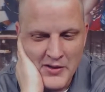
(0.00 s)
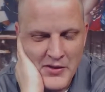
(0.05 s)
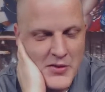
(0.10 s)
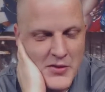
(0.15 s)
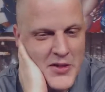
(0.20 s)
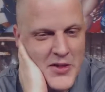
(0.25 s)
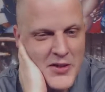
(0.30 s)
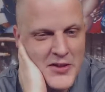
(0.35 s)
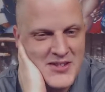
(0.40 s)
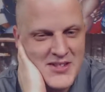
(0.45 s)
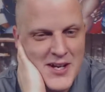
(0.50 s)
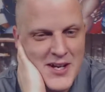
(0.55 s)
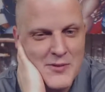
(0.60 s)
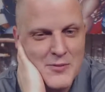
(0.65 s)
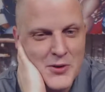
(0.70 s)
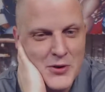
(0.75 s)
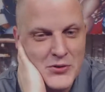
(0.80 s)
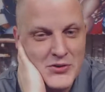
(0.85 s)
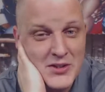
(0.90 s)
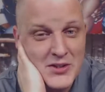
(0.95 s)
the
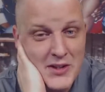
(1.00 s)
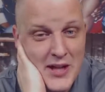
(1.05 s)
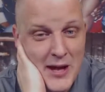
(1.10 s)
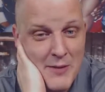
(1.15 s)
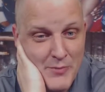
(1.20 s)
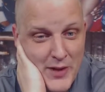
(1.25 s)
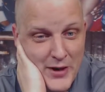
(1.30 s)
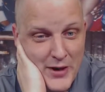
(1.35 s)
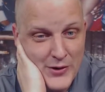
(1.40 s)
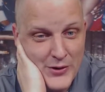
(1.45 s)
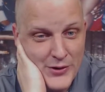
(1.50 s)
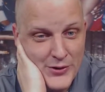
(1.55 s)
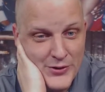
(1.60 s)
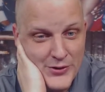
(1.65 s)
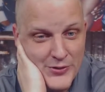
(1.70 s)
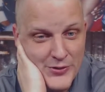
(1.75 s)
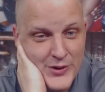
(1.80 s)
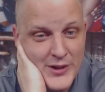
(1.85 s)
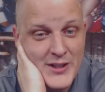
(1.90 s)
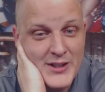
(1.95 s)
segment goes a lot better
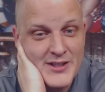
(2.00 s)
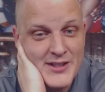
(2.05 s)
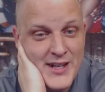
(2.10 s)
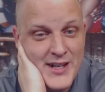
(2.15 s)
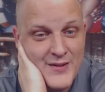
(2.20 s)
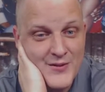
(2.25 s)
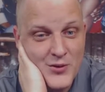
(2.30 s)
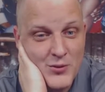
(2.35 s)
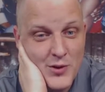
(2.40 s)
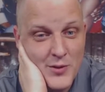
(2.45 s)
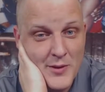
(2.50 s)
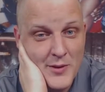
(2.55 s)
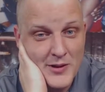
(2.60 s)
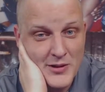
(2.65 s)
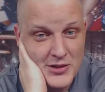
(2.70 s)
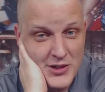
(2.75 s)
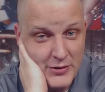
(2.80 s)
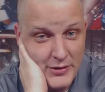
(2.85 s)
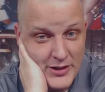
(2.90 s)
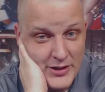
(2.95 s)
when he doesn't have to worry about
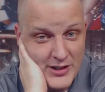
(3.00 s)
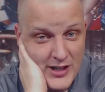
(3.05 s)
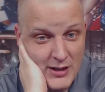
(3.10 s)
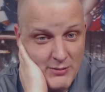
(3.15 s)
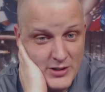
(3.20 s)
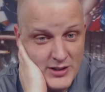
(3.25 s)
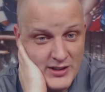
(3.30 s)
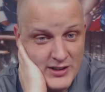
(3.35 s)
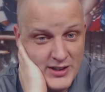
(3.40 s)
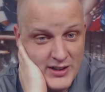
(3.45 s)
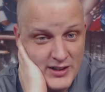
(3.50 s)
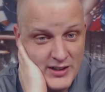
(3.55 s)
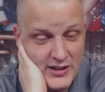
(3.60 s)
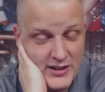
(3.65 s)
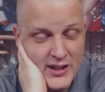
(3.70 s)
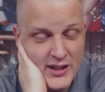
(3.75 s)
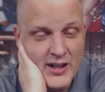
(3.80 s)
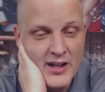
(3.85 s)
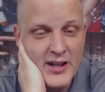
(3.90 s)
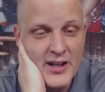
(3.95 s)
sharing time with
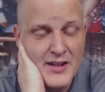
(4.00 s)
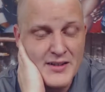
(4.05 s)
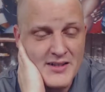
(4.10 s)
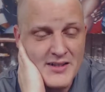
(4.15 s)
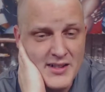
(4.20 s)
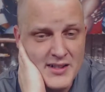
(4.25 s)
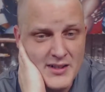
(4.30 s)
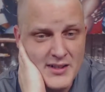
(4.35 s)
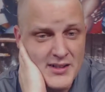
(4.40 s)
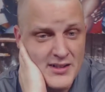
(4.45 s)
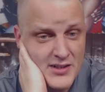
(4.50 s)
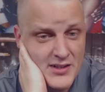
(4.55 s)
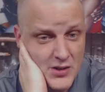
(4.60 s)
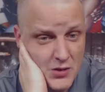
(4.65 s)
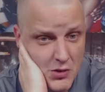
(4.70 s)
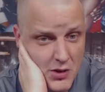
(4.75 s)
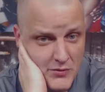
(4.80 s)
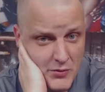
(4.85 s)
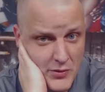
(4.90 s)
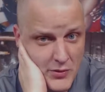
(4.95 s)
Cena, and Cena doesn't
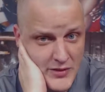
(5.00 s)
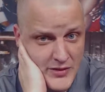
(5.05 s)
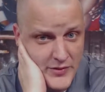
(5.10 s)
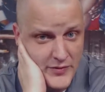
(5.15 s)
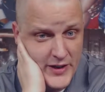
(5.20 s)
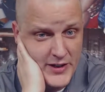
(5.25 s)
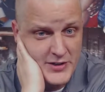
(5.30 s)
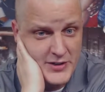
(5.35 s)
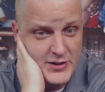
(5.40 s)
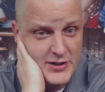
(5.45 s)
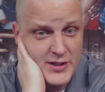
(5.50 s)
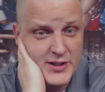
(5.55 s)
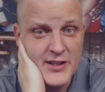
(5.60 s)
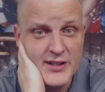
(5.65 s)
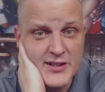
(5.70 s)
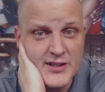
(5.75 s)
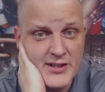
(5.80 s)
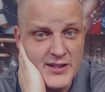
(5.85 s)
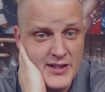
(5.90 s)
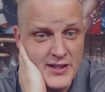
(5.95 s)
go off the reservation,
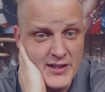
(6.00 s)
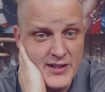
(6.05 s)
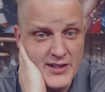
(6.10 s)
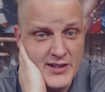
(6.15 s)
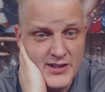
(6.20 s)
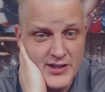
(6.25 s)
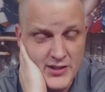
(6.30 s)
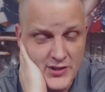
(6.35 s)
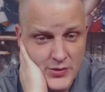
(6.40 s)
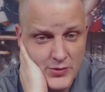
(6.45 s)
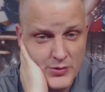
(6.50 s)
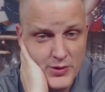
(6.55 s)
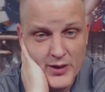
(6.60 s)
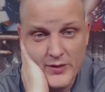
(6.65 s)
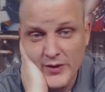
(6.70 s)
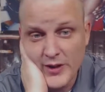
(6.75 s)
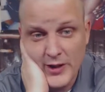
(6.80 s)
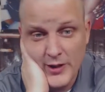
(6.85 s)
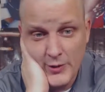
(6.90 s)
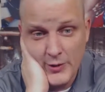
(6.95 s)
and Cena doesn't do
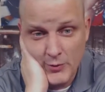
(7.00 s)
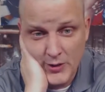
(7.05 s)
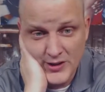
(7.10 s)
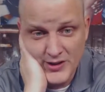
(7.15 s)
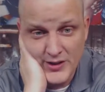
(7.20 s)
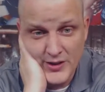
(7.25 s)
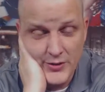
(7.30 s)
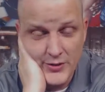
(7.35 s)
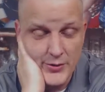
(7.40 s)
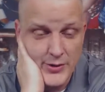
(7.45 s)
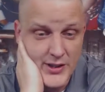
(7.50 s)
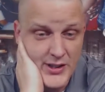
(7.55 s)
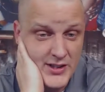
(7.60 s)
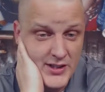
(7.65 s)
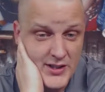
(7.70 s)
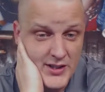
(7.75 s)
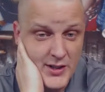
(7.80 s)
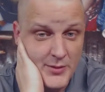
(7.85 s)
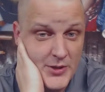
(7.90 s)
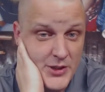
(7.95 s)
whatever the hell he wants to do, and the
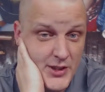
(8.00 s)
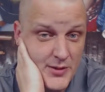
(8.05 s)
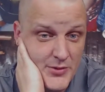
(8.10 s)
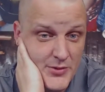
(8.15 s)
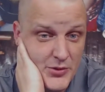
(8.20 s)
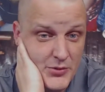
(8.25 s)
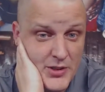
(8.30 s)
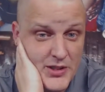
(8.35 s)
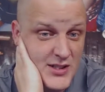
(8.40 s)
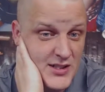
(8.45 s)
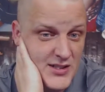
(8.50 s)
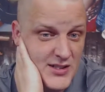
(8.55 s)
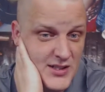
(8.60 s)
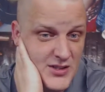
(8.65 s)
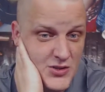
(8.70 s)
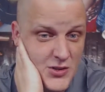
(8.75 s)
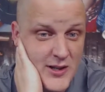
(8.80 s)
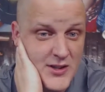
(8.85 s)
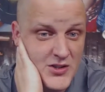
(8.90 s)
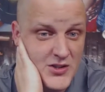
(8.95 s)
WWE
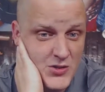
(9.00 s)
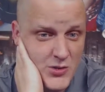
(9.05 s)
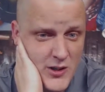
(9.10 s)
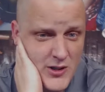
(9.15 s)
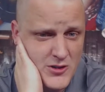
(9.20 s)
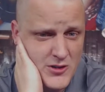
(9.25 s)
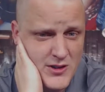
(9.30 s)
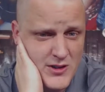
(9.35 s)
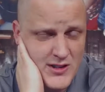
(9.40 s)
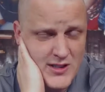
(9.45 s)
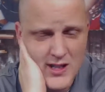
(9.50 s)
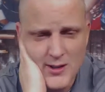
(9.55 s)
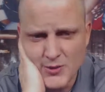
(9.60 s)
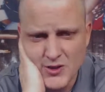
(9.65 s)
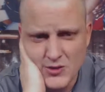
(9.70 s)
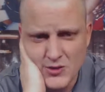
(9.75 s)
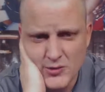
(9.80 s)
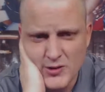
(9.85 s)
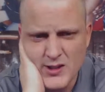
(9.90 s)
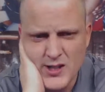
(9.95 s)
doesn't try to structure the
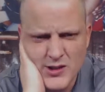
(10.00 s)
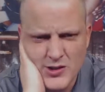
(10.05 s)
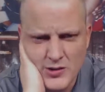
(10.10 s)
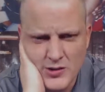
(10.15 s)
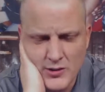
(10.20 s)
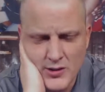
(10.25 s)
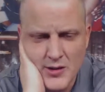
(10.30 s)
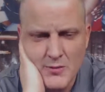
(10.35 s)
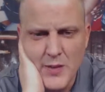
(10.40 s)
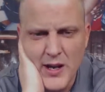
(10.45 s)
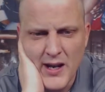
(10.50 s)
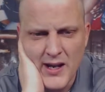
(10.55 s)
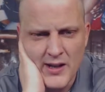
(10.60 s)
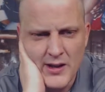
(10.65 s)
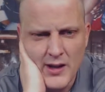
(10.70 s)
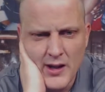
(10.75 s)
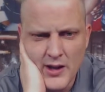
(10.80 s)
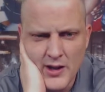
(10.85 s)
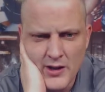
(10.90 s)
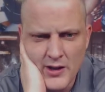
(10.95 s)
segment to intentionally
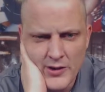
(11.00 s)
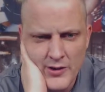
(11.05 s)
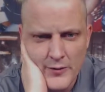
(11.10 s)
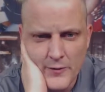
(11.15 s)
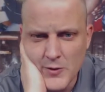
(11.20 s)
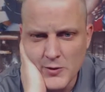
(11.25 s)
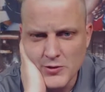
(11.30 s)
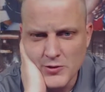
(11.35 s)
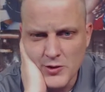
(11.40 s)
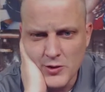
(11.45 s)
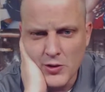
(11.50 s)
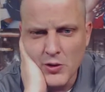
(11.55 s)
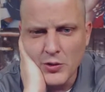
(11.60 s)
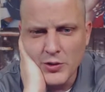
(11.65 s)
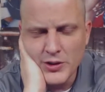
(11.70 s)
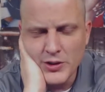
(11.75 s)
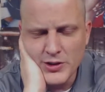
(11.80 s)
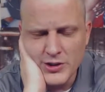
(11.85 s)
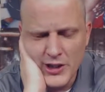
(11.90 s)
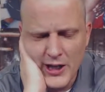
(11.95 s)
make their future
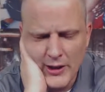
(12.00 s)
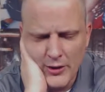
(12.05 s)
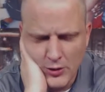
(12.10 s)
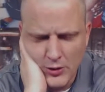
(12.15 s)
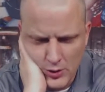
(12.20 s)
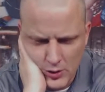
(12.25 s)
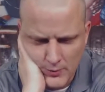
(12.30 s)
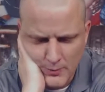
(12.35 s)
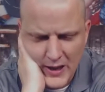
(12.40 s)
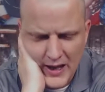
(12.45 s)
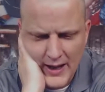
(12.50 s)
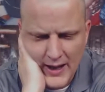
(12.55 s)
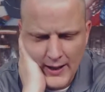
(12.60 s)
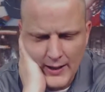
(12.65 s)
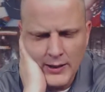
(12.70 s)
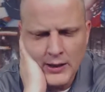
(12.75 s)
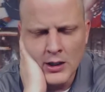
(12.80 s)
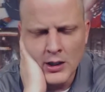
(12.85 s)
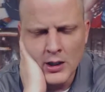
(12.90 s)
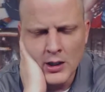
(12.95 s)
golden child look
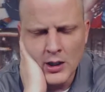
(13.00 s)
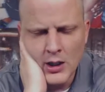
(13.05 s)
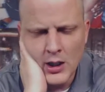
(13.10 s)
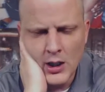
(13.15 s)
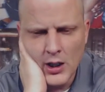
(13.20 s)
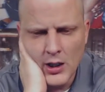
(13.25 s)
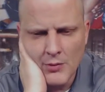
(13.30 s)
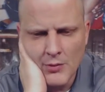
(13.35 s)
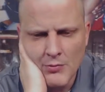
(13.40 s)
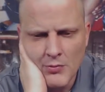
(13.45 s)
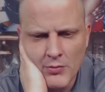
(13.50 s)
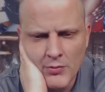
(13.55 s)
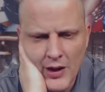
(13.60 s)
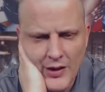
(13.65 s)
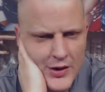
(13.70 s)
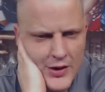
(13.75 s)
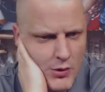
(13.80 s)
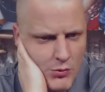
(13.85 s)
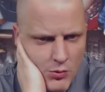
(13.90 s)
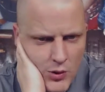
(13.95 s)
bad. I
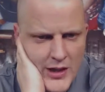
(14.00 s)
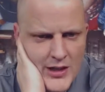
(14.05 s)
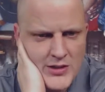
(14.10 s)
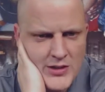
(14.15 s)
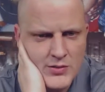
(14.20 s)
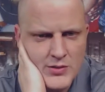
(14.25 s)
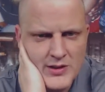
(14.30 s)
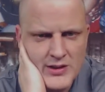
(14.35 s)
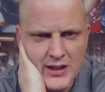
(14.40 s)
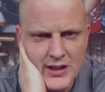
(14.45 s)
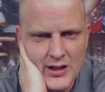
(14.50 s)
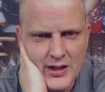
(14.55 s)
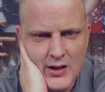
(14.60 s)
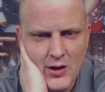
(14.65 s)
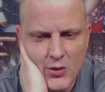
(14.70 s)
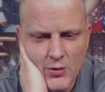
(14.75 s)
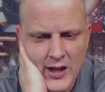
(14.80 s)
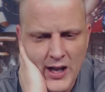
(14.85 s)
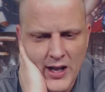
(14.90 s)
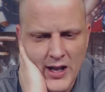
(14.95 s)
thought Reigns wasn't
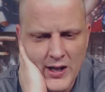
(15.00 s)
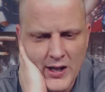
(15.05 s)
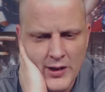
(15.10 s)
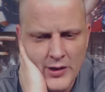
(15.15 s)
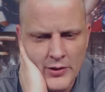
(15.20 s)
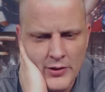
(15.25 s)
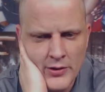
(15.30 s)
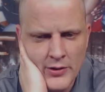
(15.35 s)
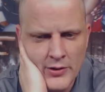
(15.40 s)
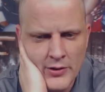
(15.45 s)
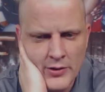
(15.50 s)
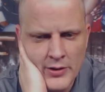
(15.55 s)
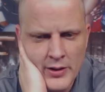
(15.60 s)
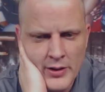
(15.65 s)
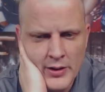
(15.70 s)
okay here,